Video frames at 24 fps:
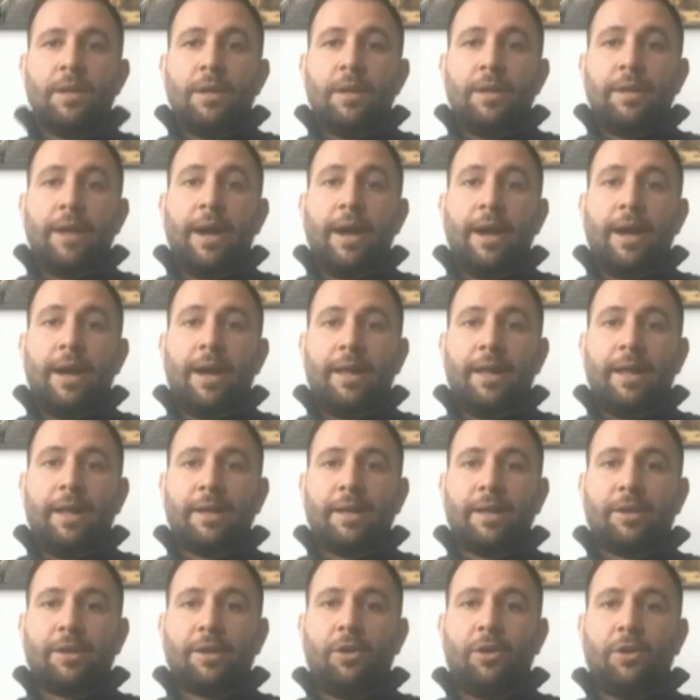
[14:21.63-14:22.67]
Yeah, I
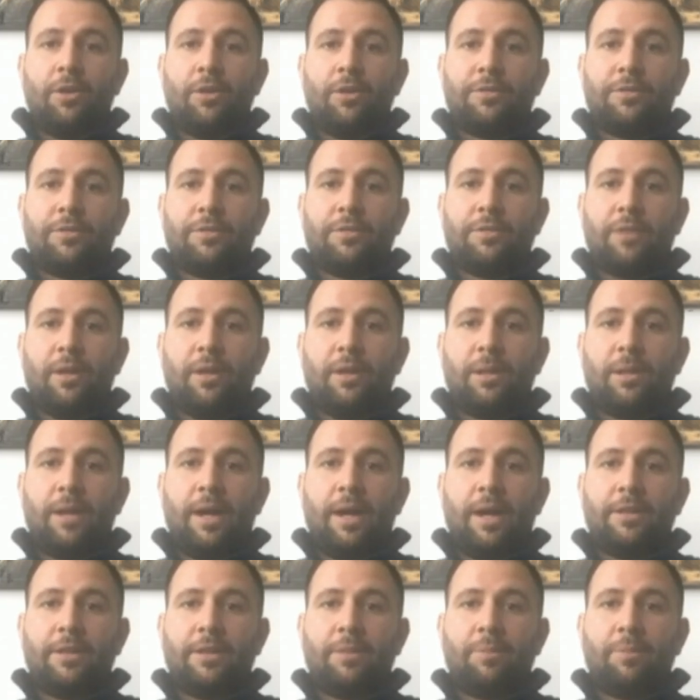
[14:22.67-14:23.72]
like the Colts a
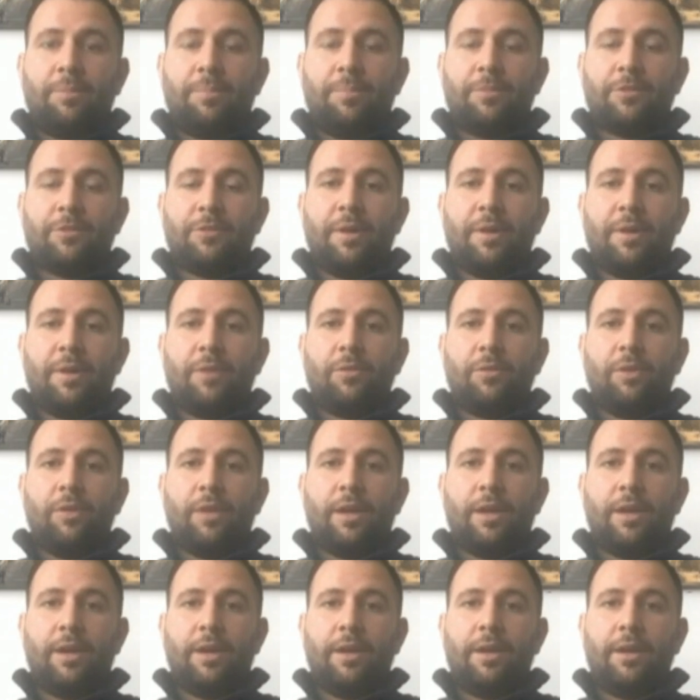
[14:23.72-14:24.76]
lot. It's my best bet of the
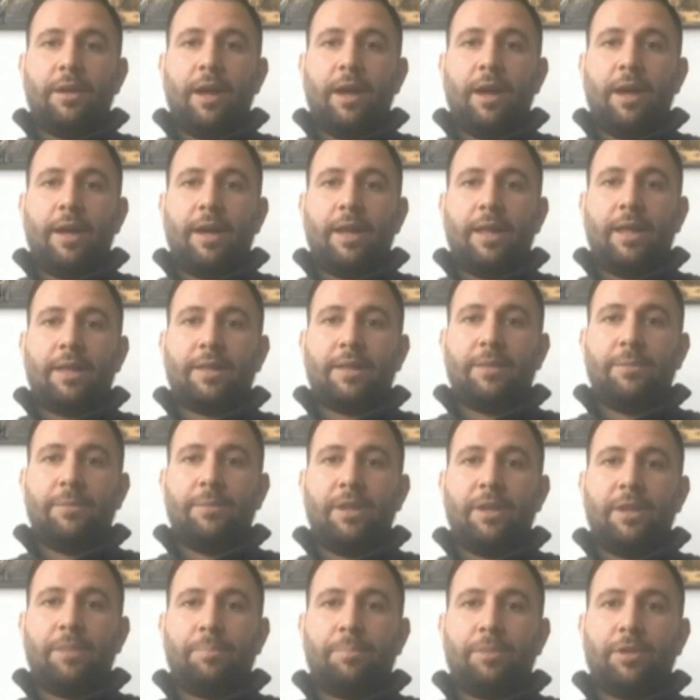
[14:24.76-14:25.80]
weekend. I locked them
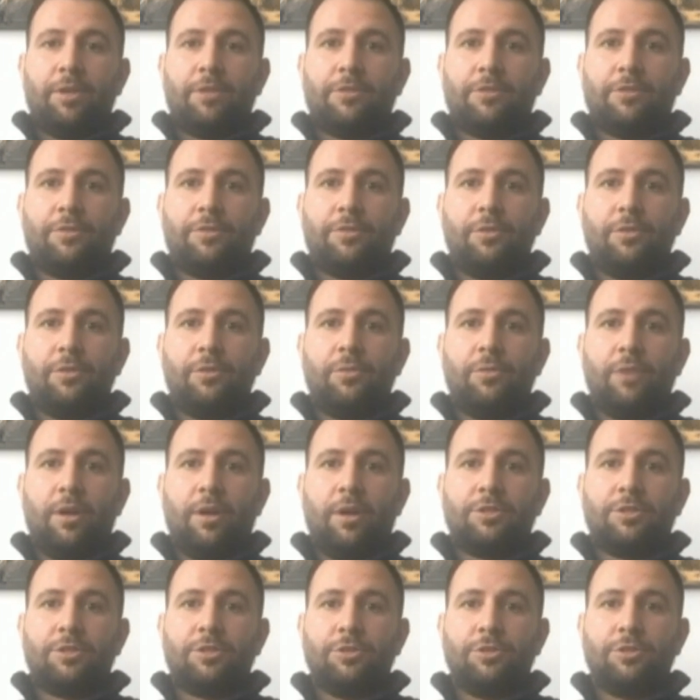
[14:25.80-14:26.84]
in at +2
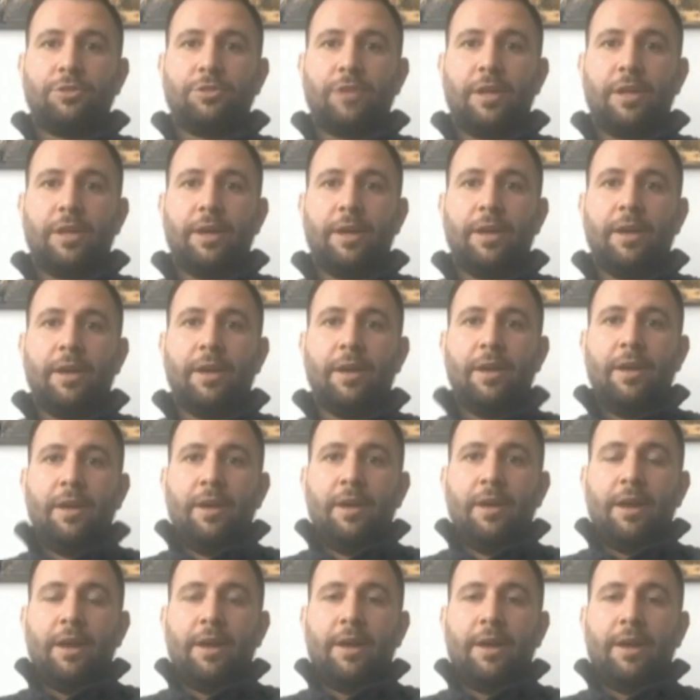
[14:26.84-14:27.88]
on Tuesday,
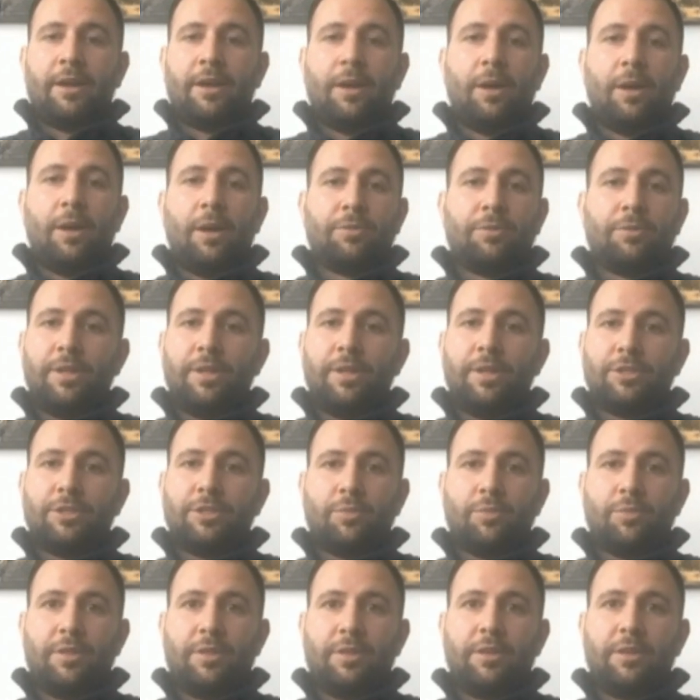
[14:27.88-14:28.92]
and a couple of reasons
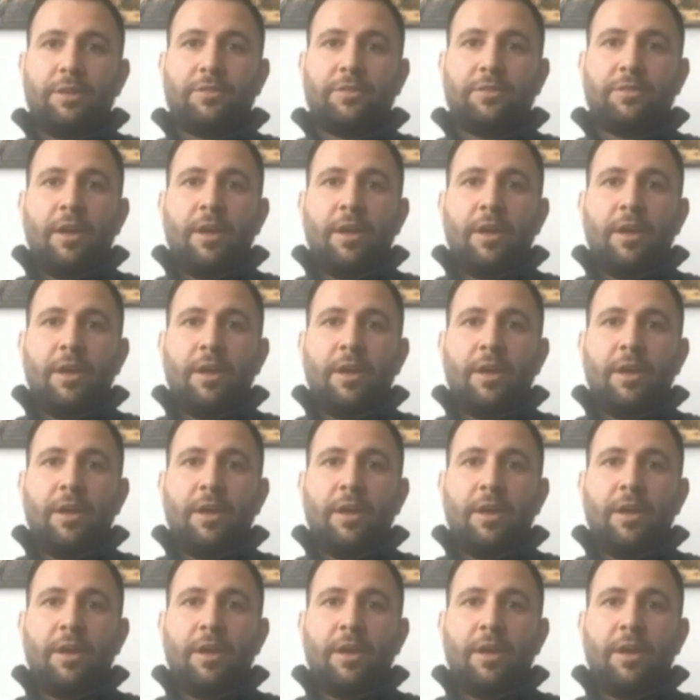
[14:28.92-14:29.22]
with this.